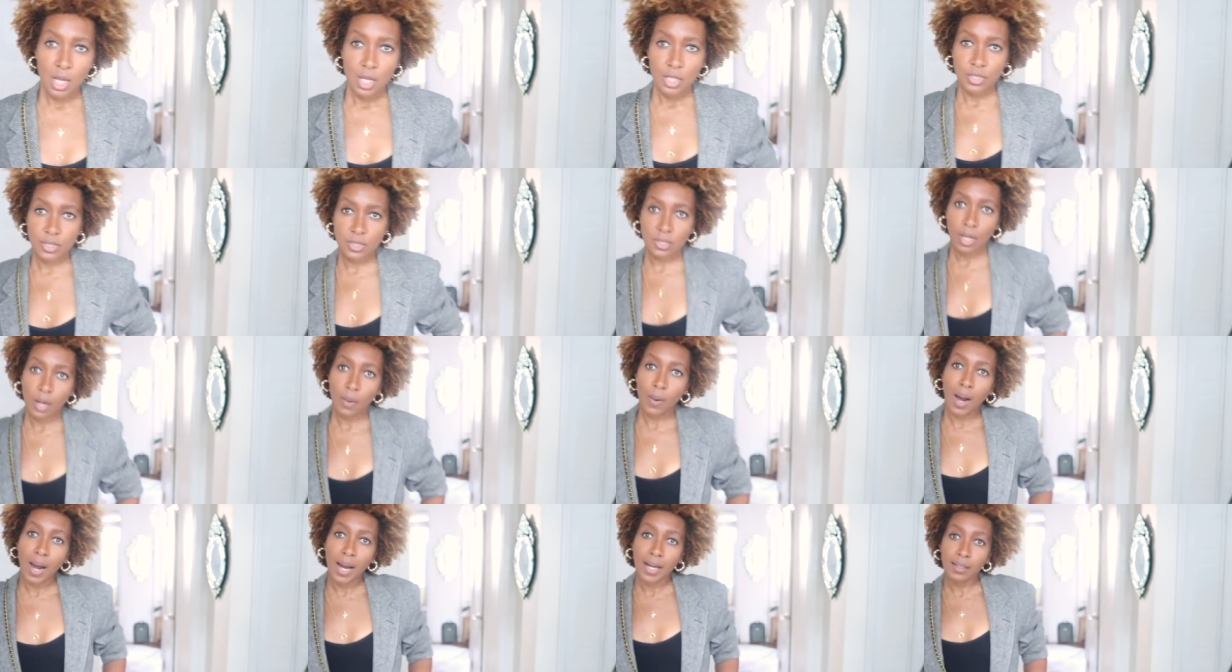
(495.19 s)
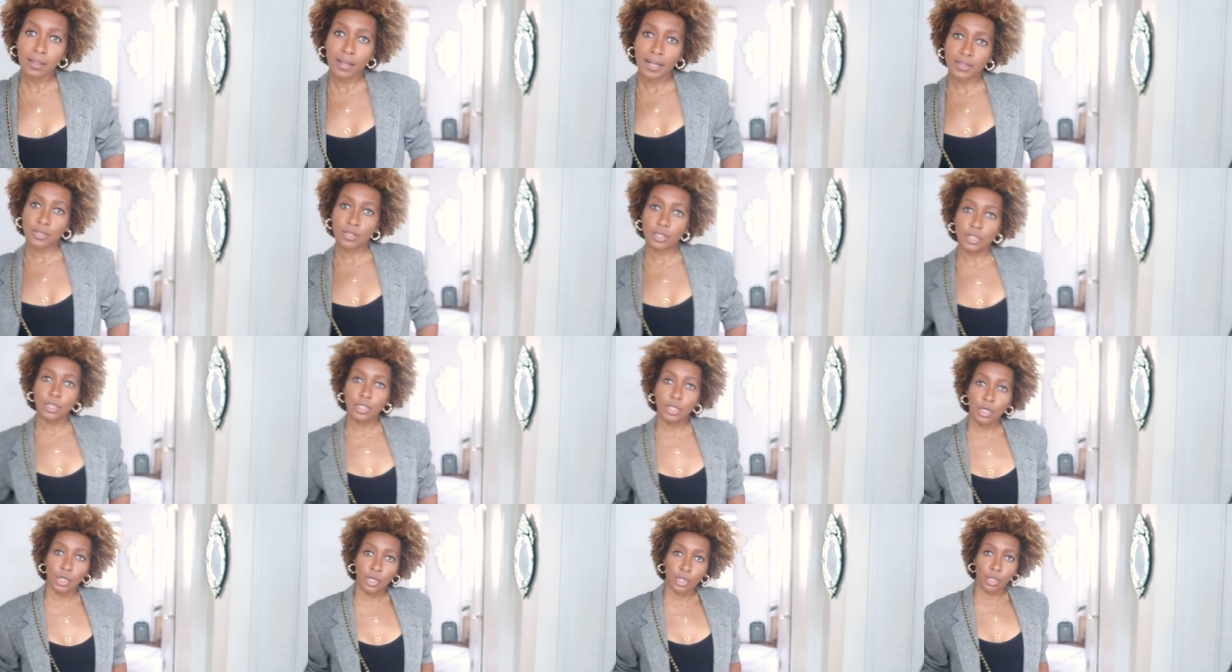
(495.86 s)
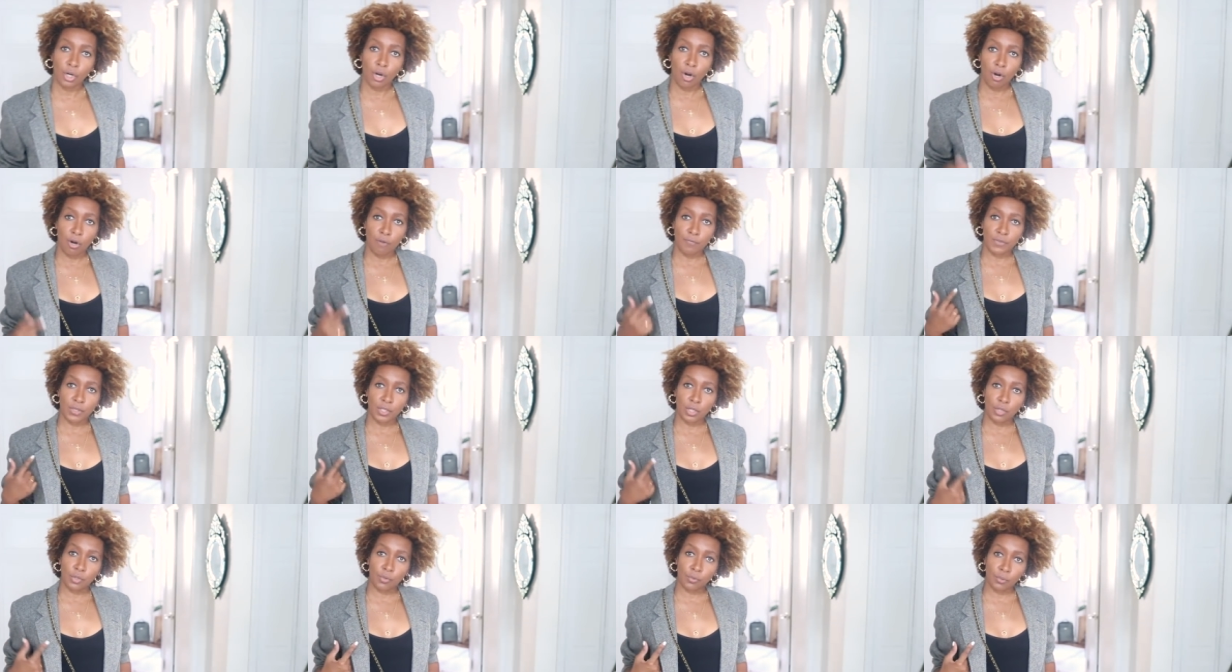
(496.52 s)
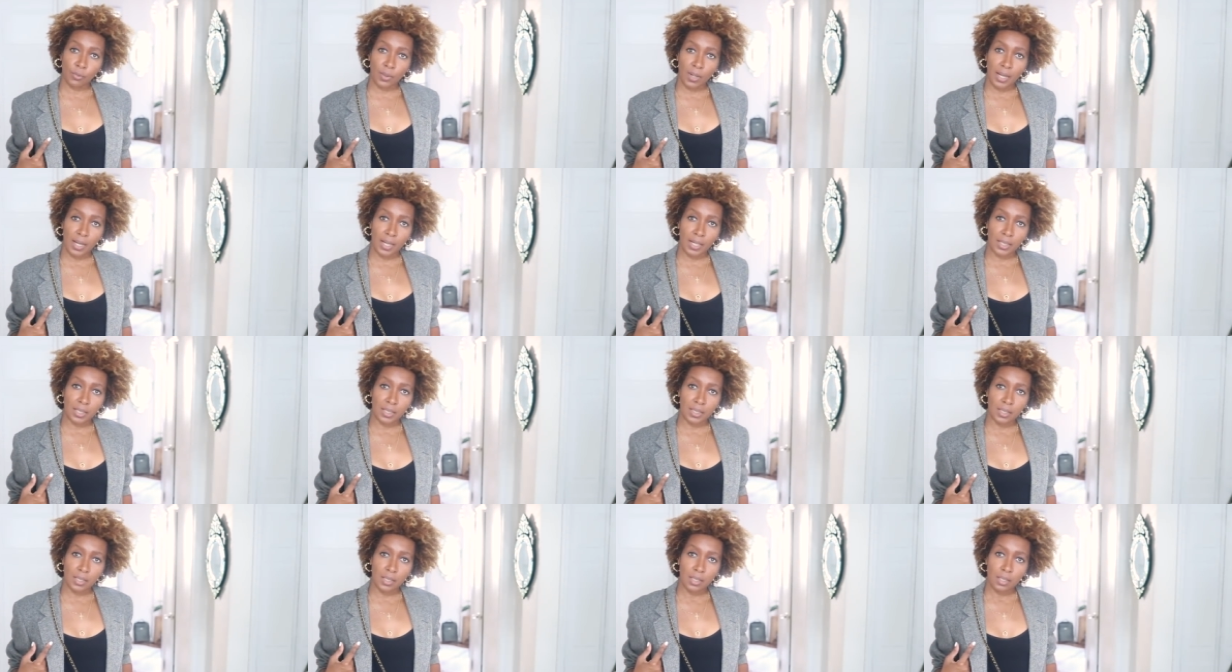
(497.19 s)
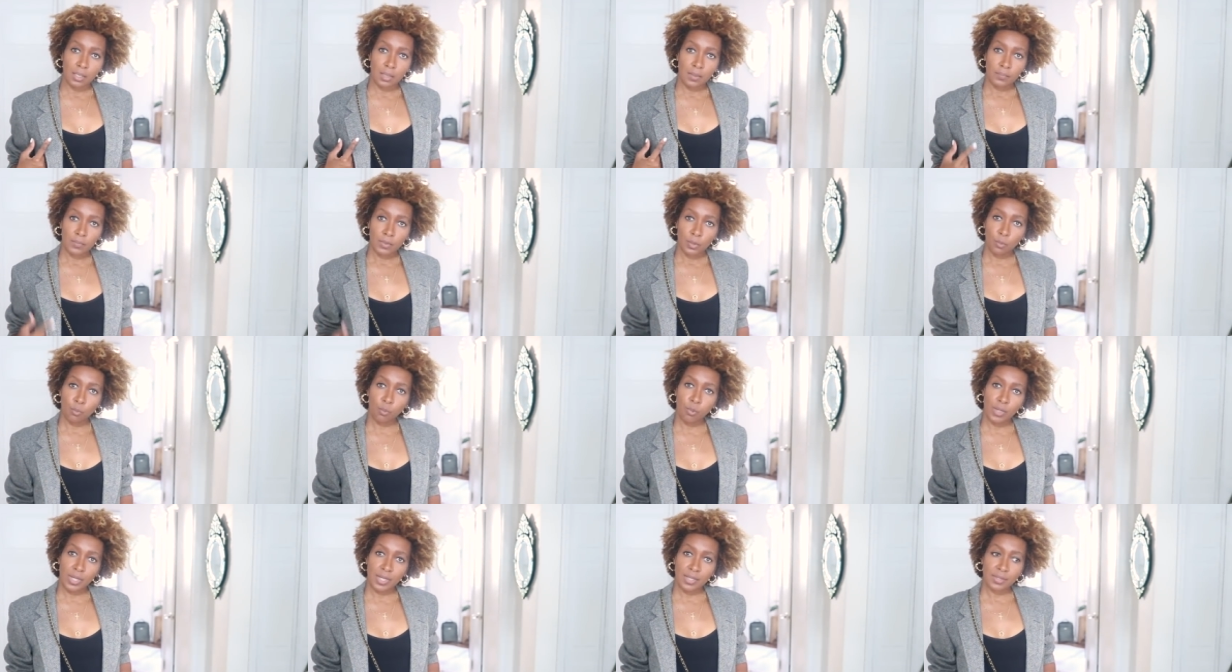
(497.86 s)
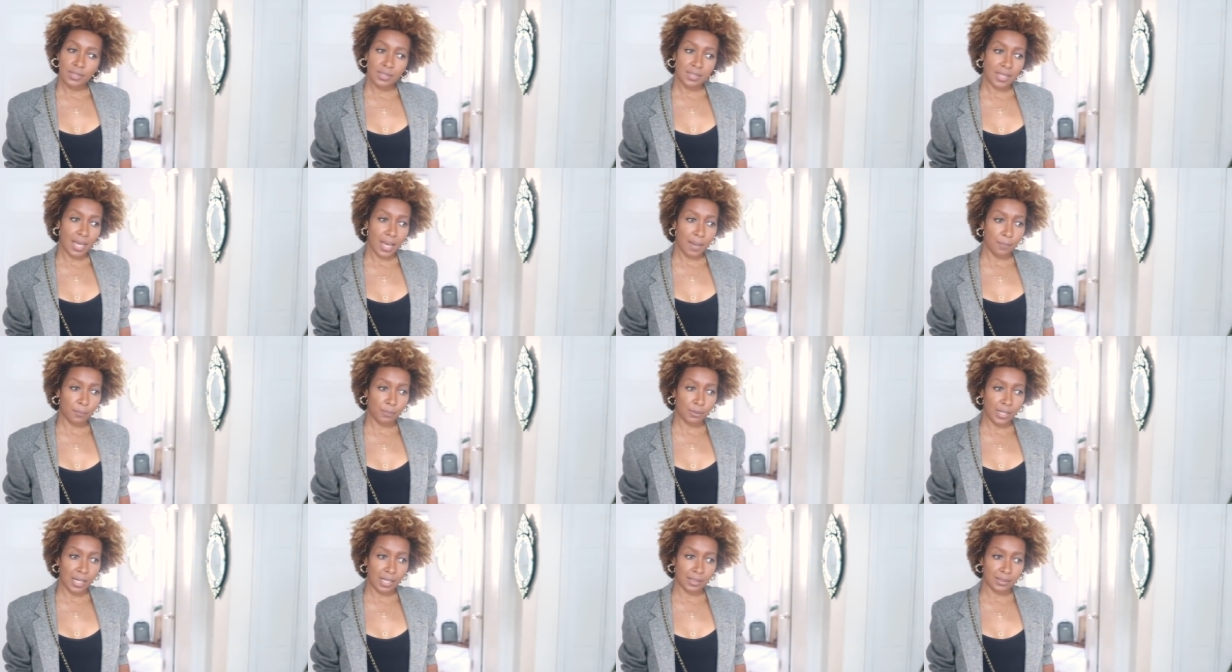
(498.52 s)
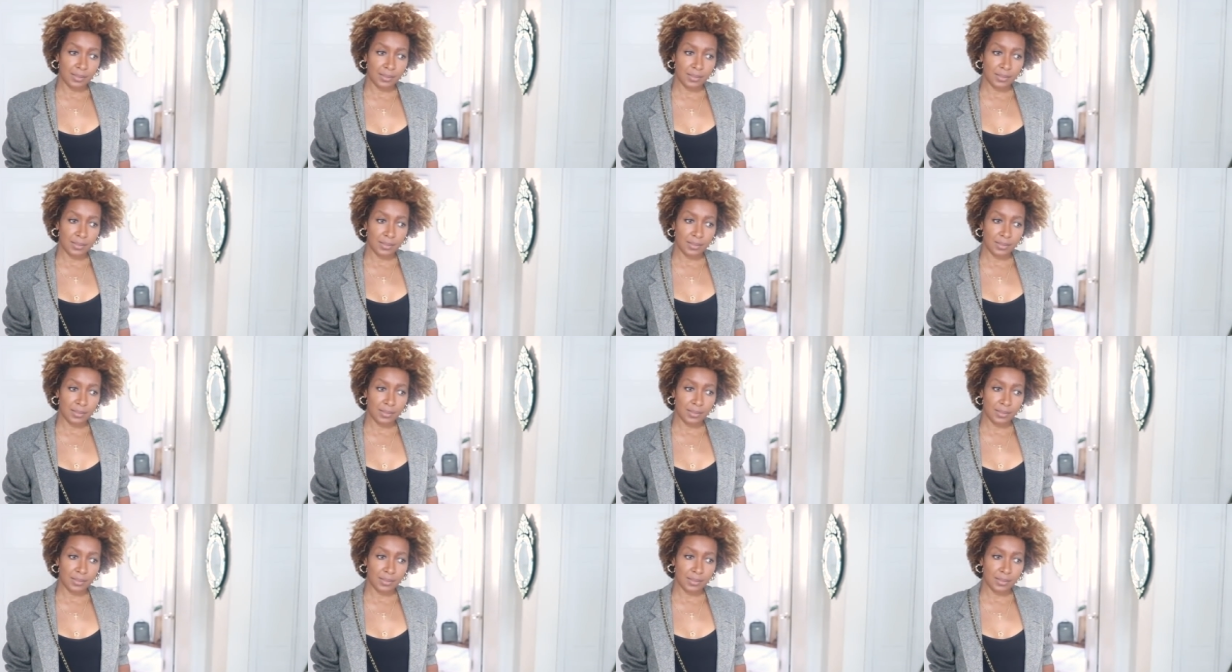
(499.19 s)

So I like the look of the grey with that brown.